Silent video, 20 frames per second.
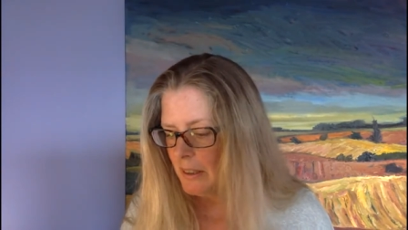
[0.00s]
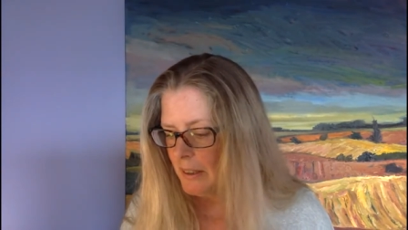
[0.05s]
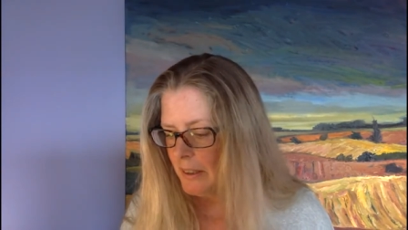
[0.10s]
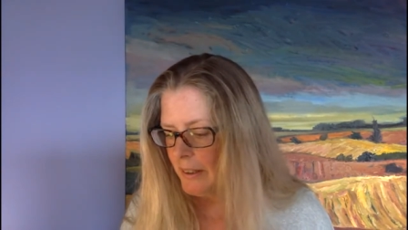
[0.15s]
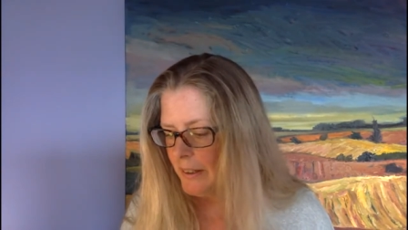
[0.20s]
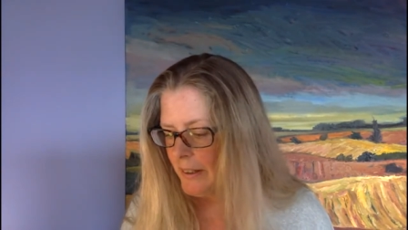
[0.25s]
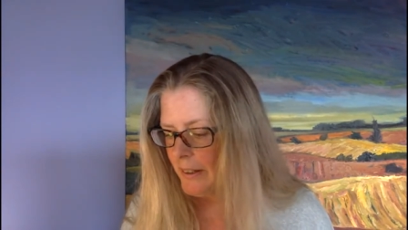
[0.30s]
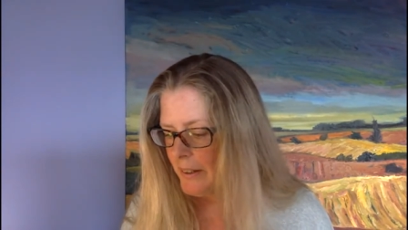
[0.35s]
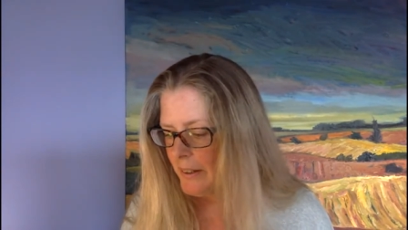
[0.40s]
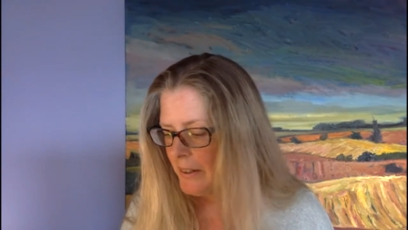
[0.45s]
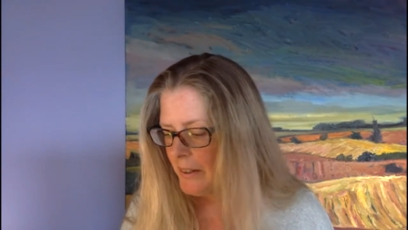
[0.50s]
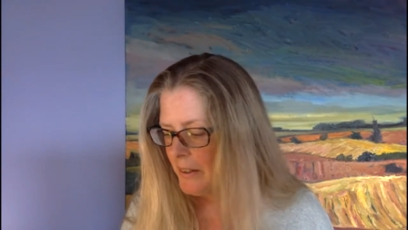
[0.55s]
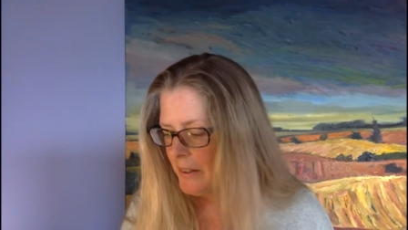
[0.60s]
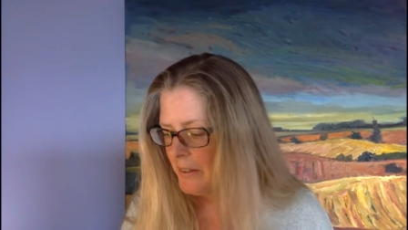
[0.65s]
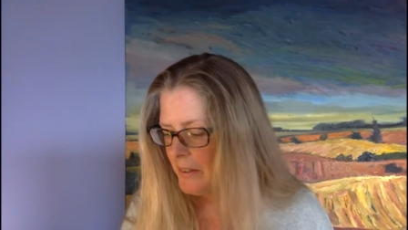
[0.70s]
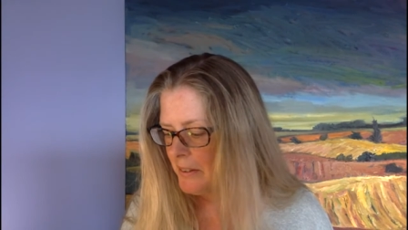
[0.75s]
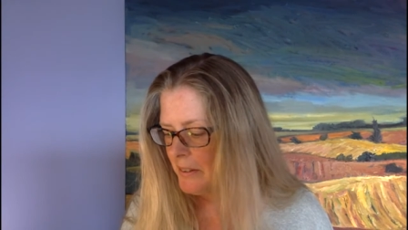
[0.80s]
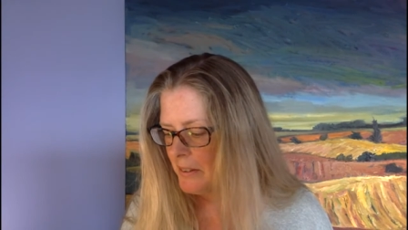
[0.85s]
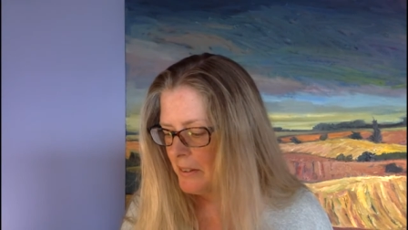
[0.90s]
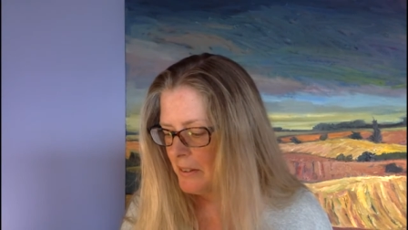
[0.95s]

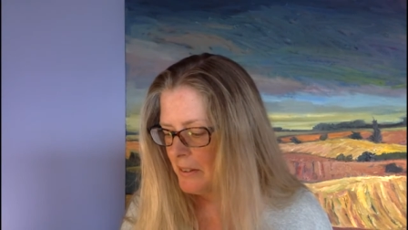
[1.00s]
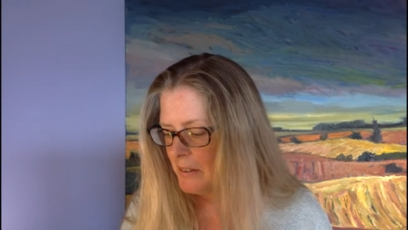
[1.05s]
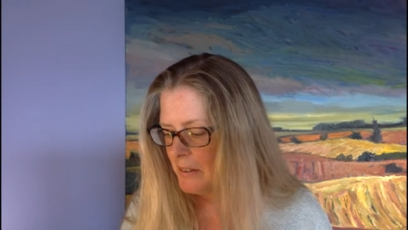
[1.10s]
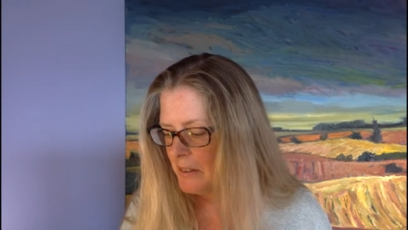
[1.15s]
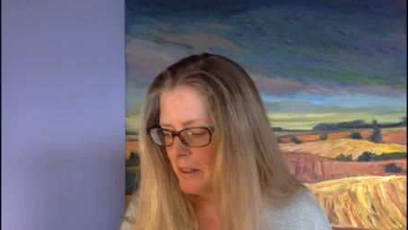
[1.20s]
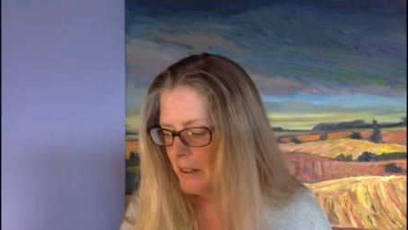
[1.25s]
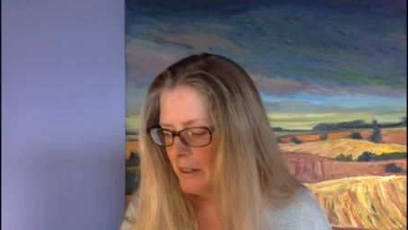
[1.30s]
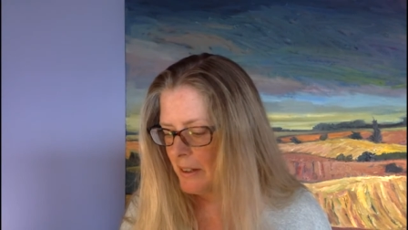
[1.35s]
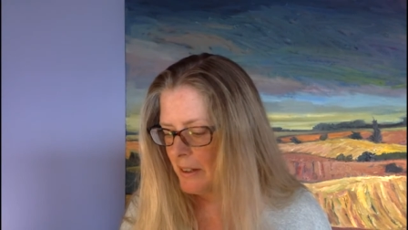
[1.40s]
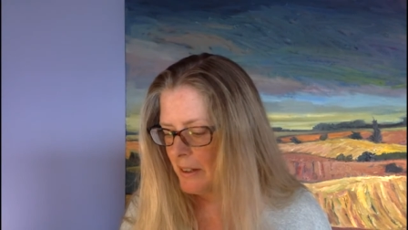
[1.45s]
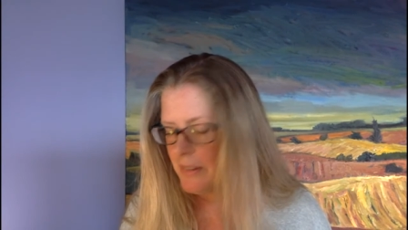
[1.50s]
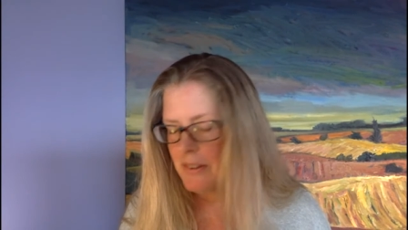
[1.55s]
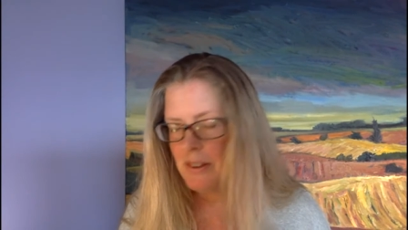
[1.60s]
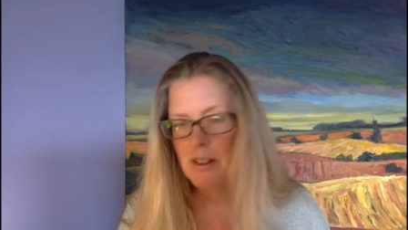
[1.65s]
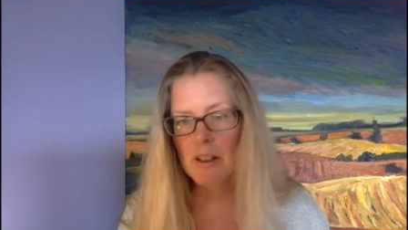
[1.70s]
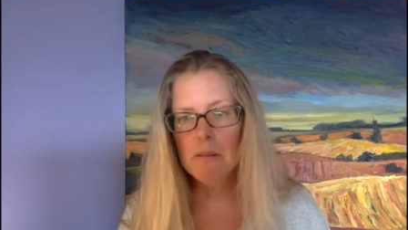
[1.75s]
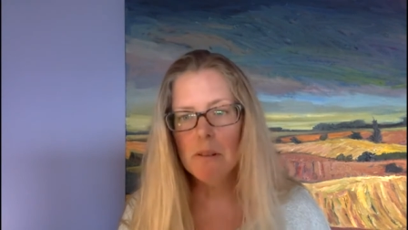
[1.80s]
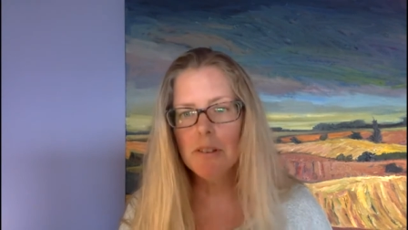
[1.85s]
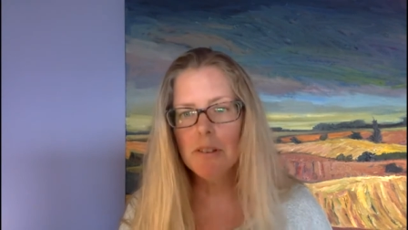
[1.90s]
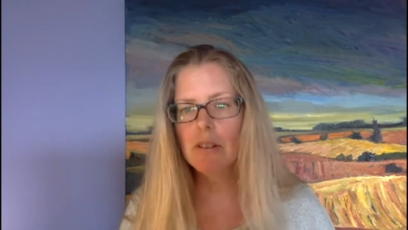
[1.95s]
And I think I will
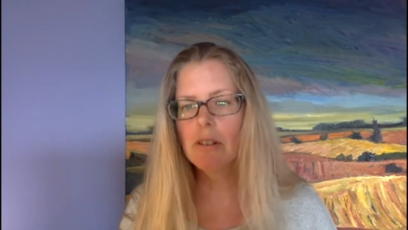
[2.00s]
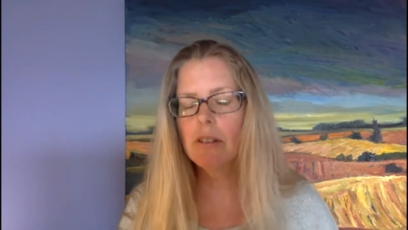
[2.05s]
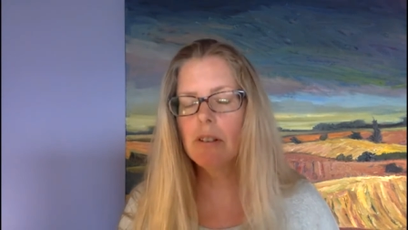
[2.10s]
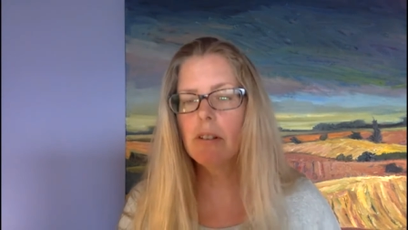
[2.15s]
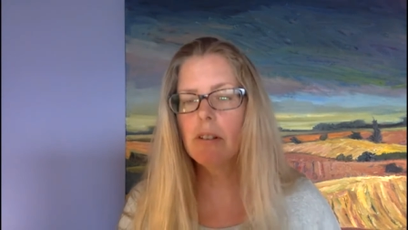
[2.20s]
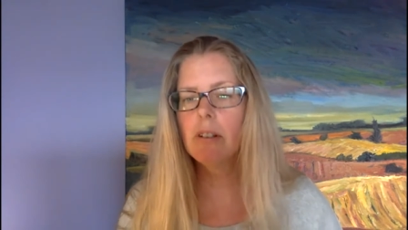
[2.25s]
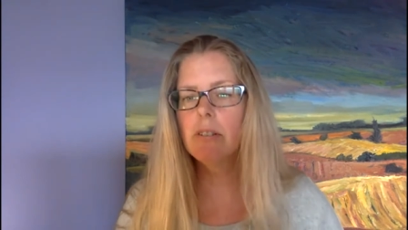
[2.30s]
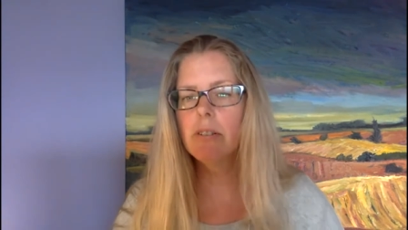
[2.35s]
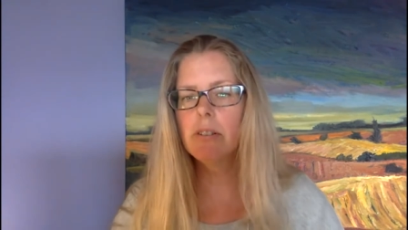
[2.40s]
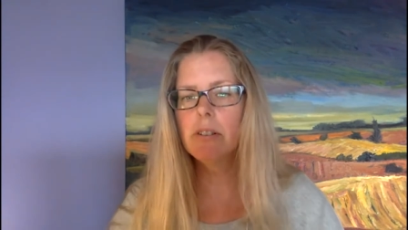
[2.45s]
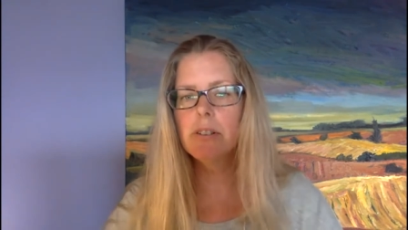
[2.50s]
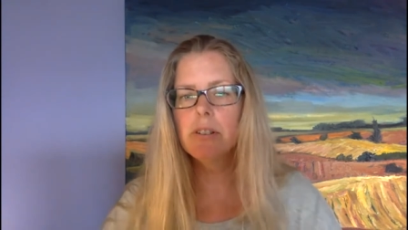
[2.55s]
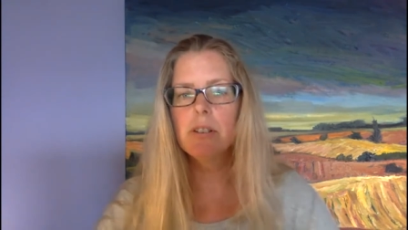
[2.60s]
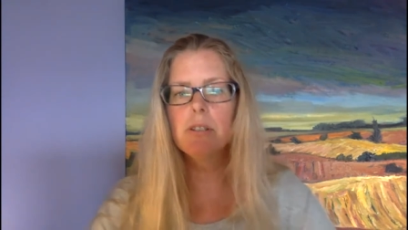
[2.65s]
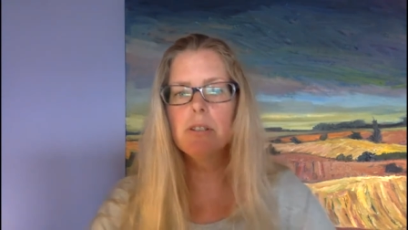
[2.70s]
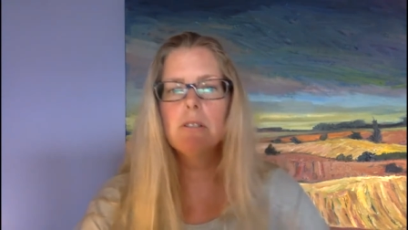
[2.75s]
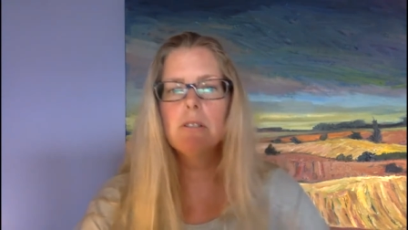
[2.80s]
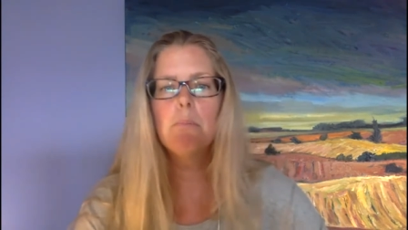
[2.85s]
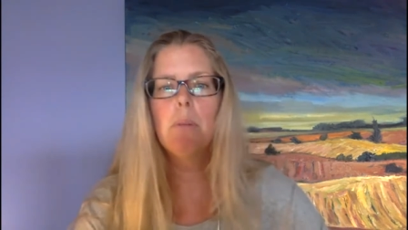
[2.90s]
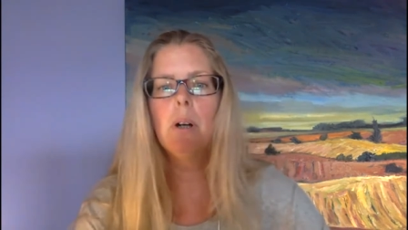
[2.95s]
turn it over
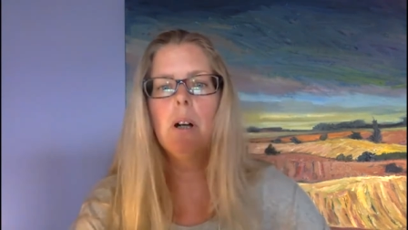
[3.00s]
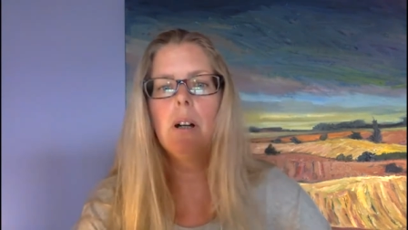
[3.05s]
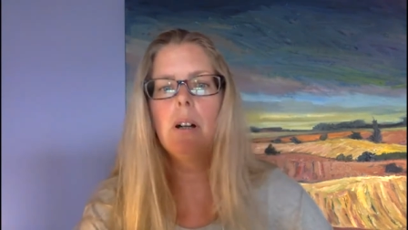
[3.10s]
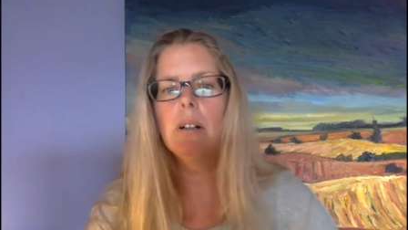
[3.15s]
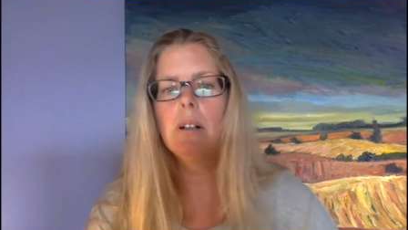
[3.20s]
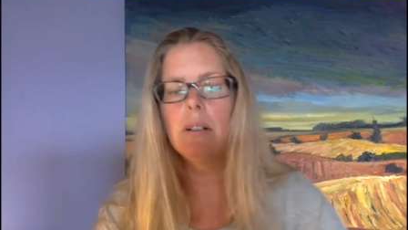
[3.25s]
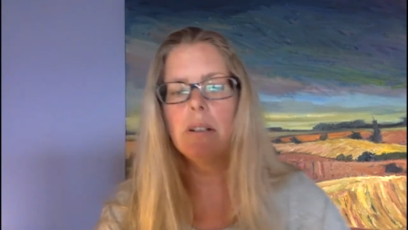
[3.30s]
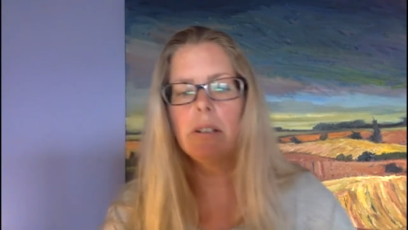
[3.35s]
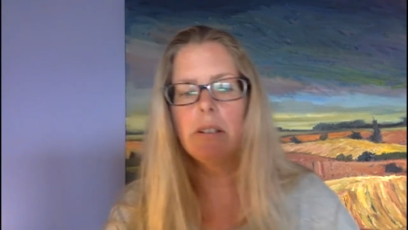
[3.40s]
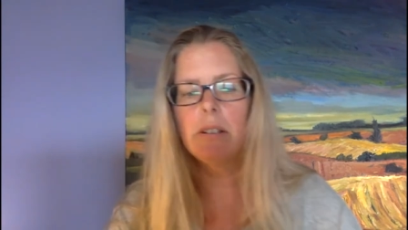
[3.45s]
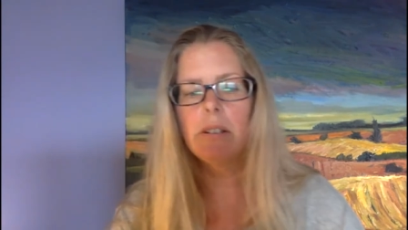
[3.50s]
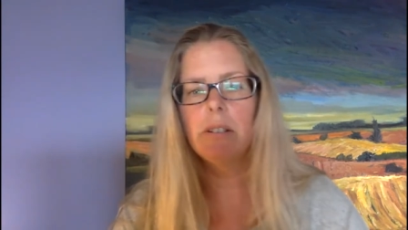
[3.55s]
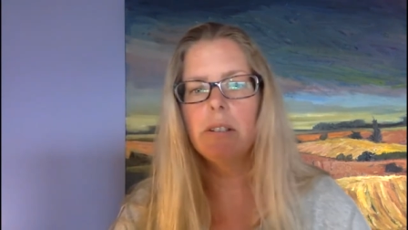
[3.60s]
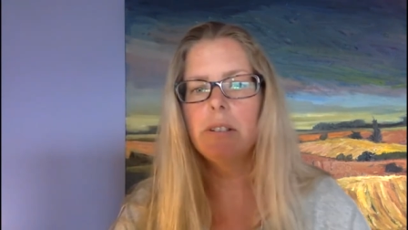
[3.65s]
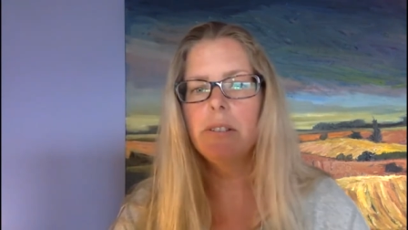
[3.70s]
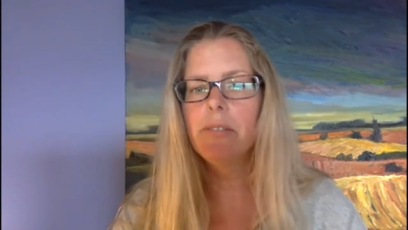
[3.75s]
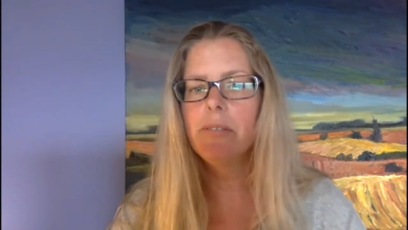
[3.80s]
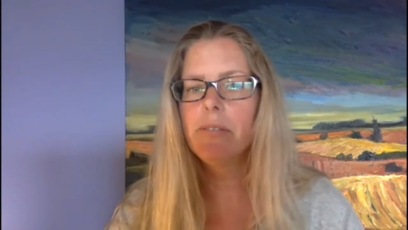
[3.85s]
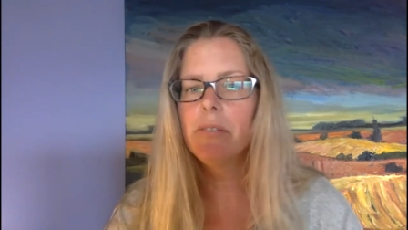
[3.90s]
to Paul.